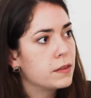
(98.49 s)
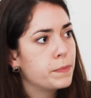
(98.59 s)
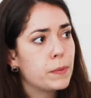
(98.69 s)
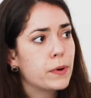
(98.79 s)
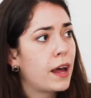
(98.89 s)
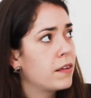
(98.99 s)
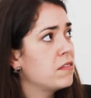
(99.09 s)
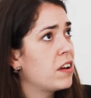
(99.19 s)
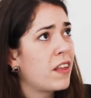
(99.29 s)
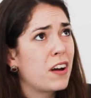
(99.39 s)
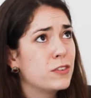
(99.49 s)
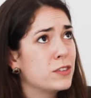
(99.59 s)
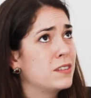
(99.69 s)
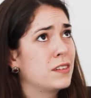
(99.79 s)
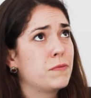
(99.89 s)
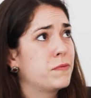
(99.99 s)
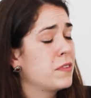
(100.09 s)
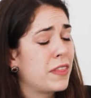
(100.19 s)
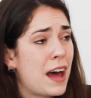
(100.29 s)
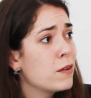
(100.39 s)
People get hundreds of
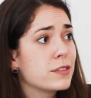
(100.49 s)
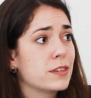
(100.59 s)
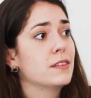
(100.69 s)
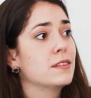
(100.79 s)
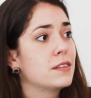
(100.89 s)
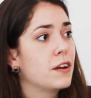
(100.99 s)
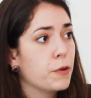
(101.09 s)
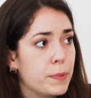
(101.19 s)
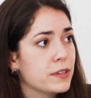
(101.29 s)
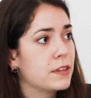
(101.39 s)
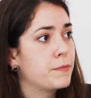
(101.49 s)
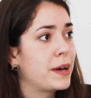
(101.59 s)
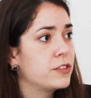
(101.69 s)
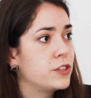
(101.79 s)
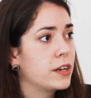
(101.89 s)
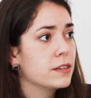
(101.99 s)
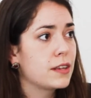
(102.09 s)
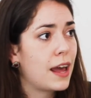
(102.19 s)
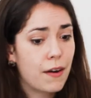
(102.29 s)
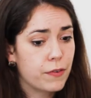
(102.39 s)
thousands of abusive messages
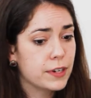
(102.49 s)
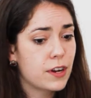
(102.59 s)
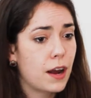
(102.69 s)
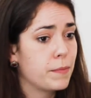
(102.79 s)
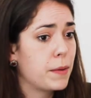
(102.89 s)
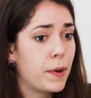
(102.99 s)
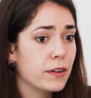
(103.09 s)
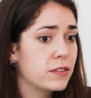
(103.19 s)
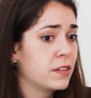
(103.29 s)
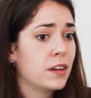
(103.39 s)
every time they post,